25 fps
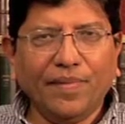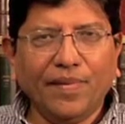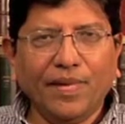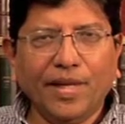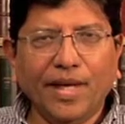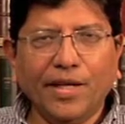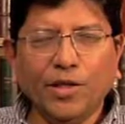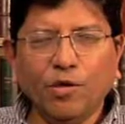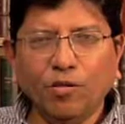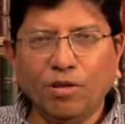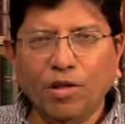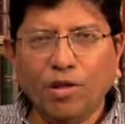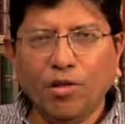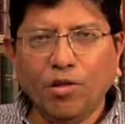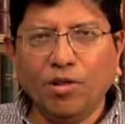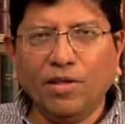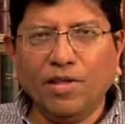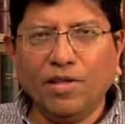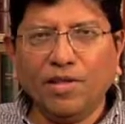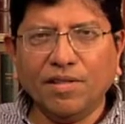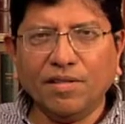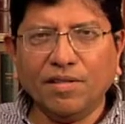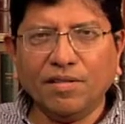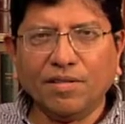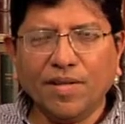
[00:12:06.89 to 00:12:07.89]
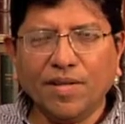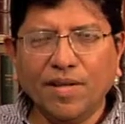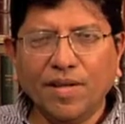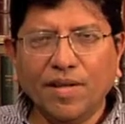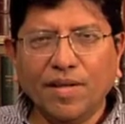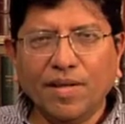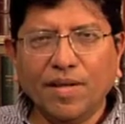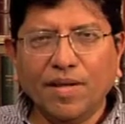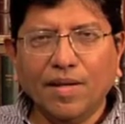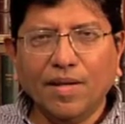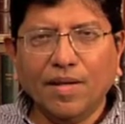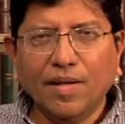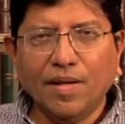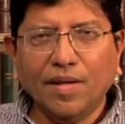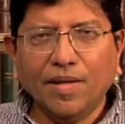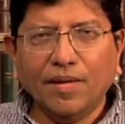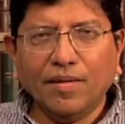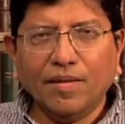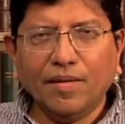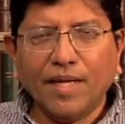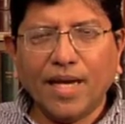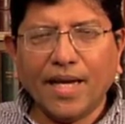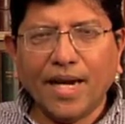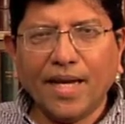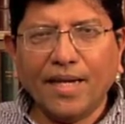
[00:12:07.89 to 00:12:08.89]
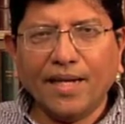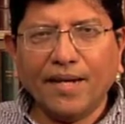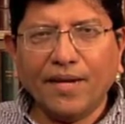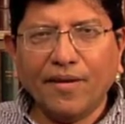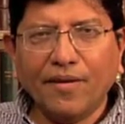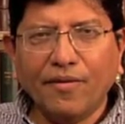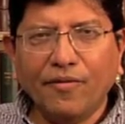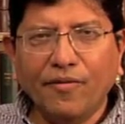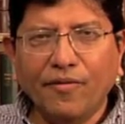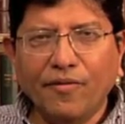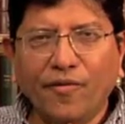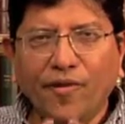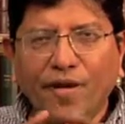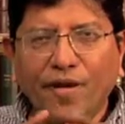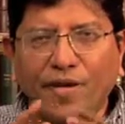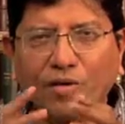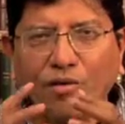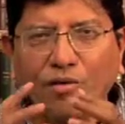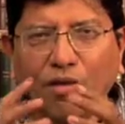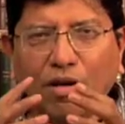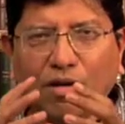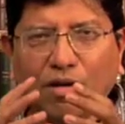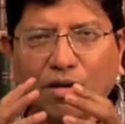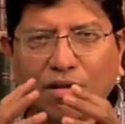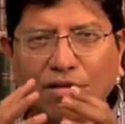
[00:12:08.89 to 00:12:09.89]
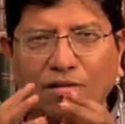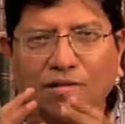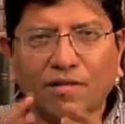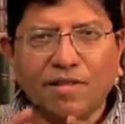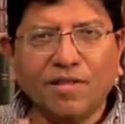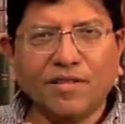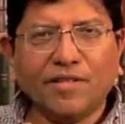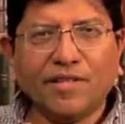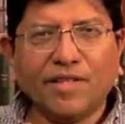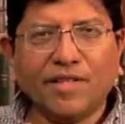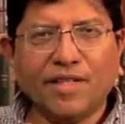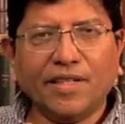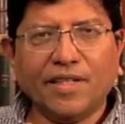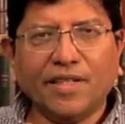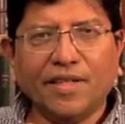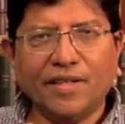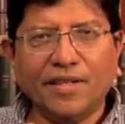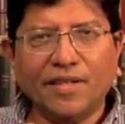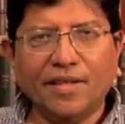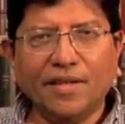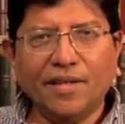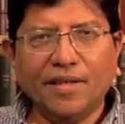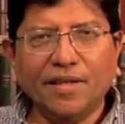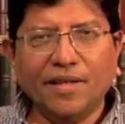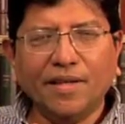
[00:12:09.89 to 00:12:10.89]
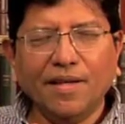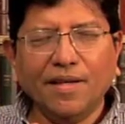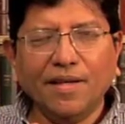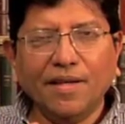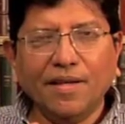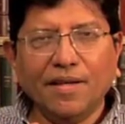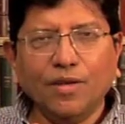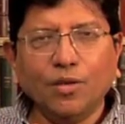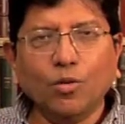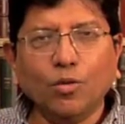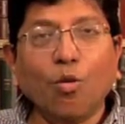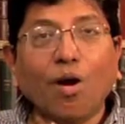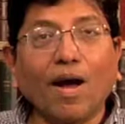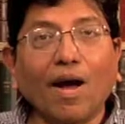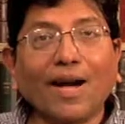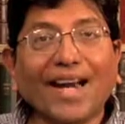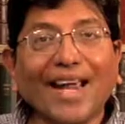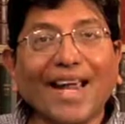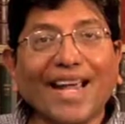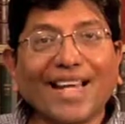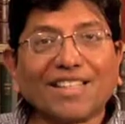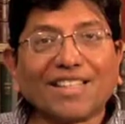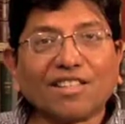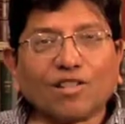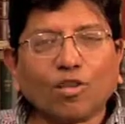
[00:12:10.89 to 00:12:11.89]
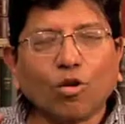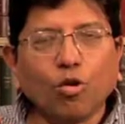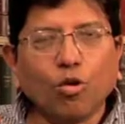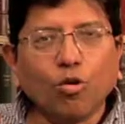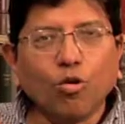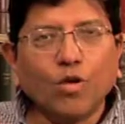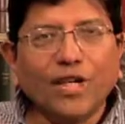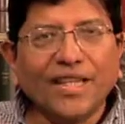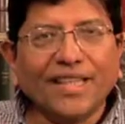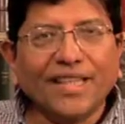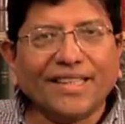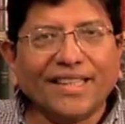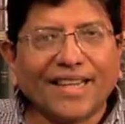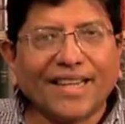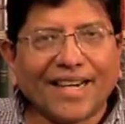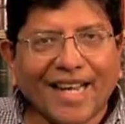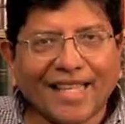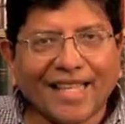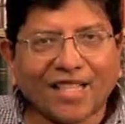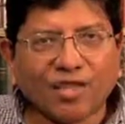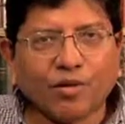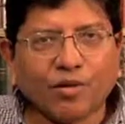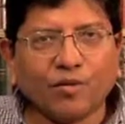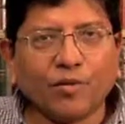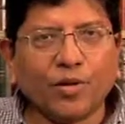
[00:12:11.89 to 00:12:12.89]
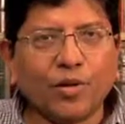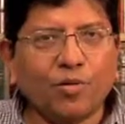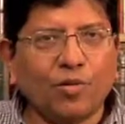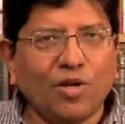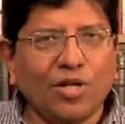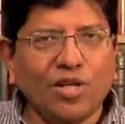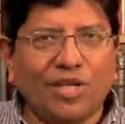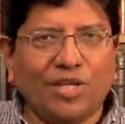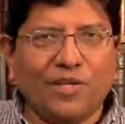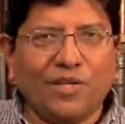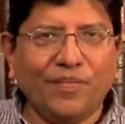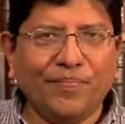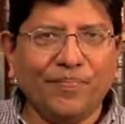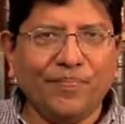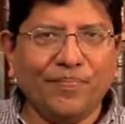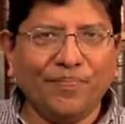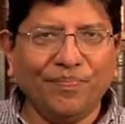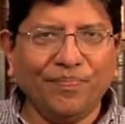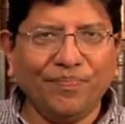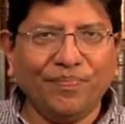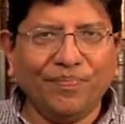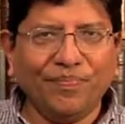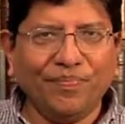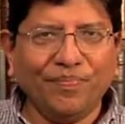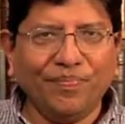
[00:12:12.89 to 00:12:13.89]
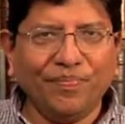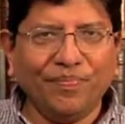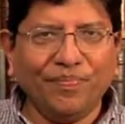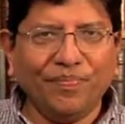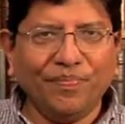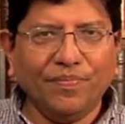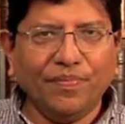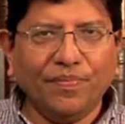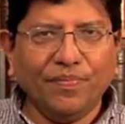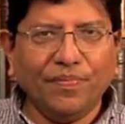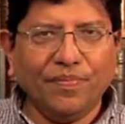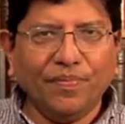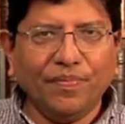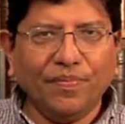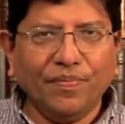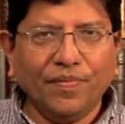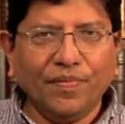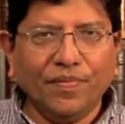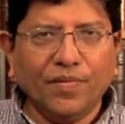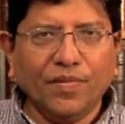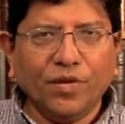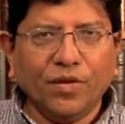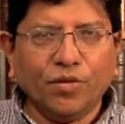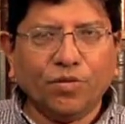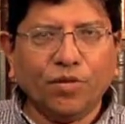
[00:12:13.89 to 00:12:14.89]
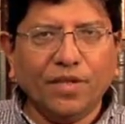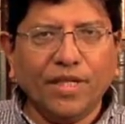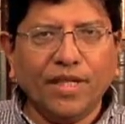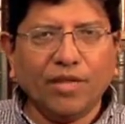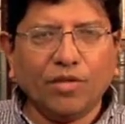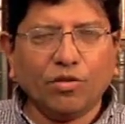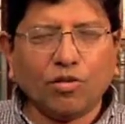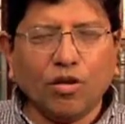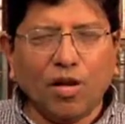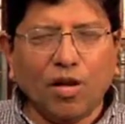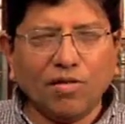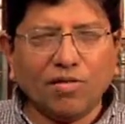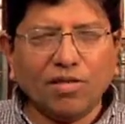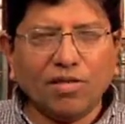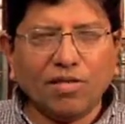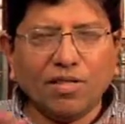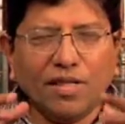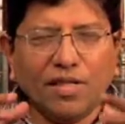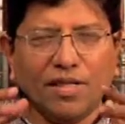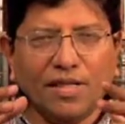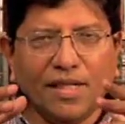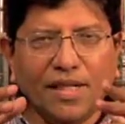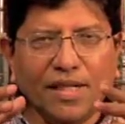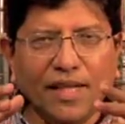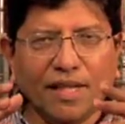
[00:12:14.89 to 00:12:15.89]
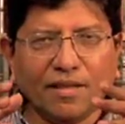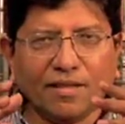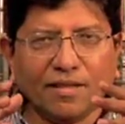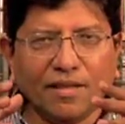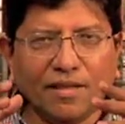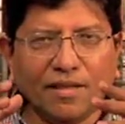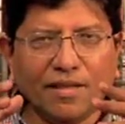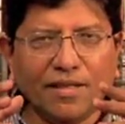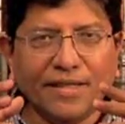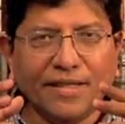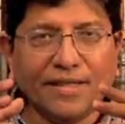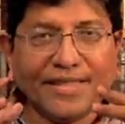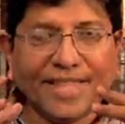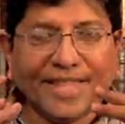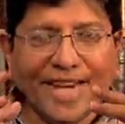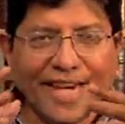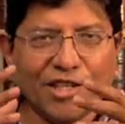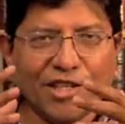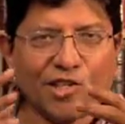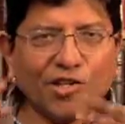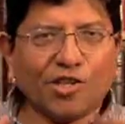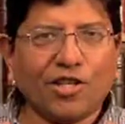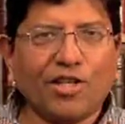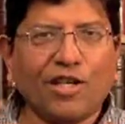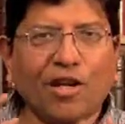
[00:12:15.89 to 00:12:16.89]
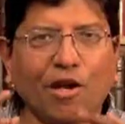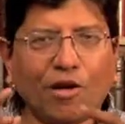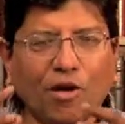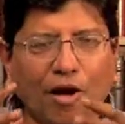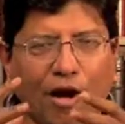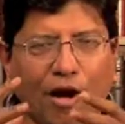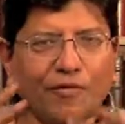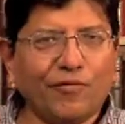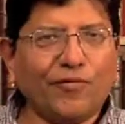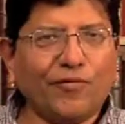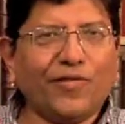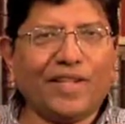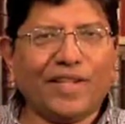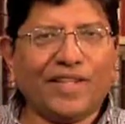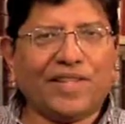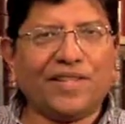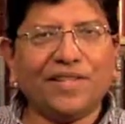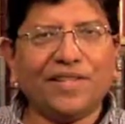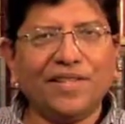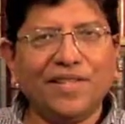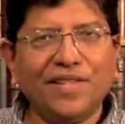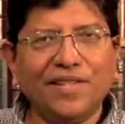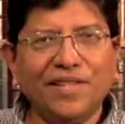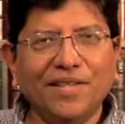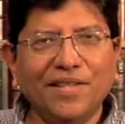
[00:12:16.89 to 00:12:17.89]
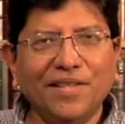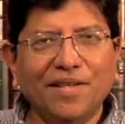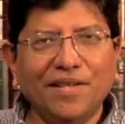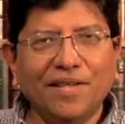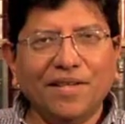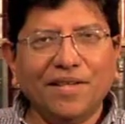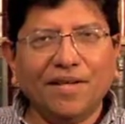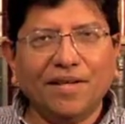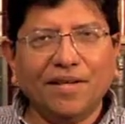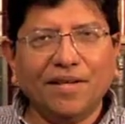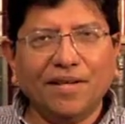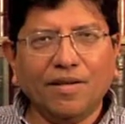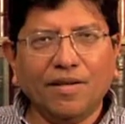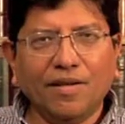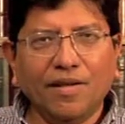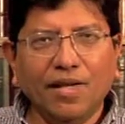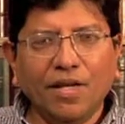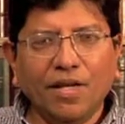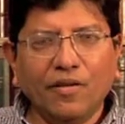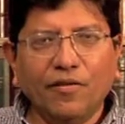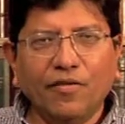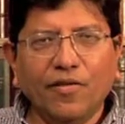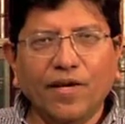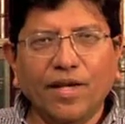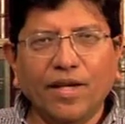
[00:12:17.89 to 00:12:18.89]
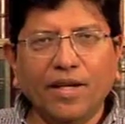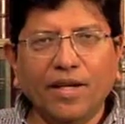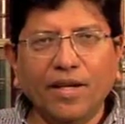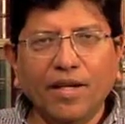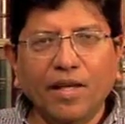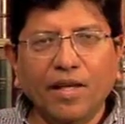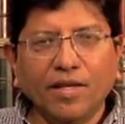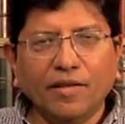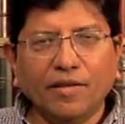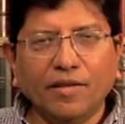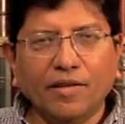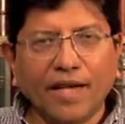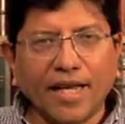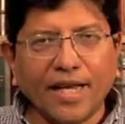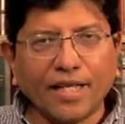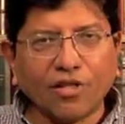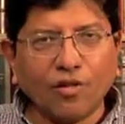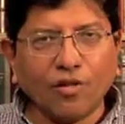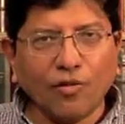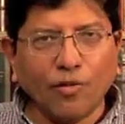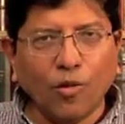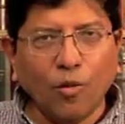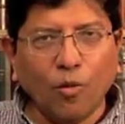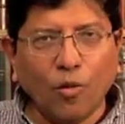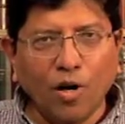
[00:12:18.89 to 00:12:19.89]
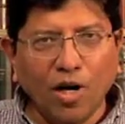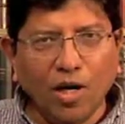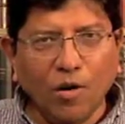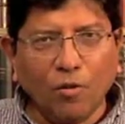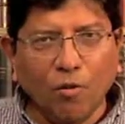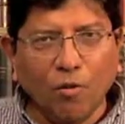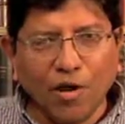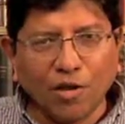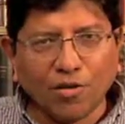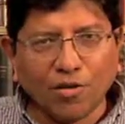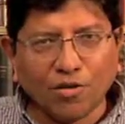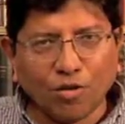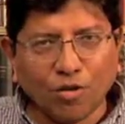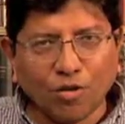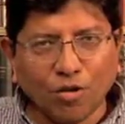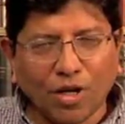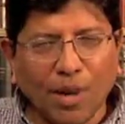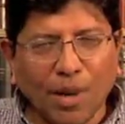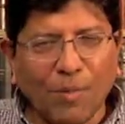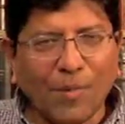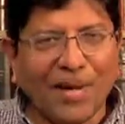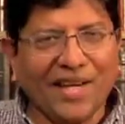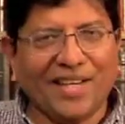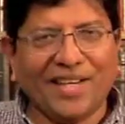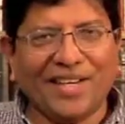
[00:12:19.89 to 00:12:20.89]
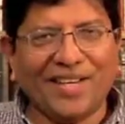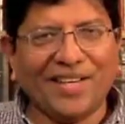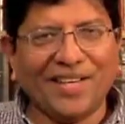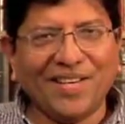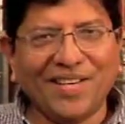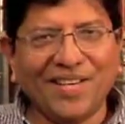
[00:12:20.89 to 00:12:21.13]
And you will notice that when you are concentrating, you are excluding the rest of the world. So there is constantly a certain tension, a conflict, when the rest of the world wants to come in,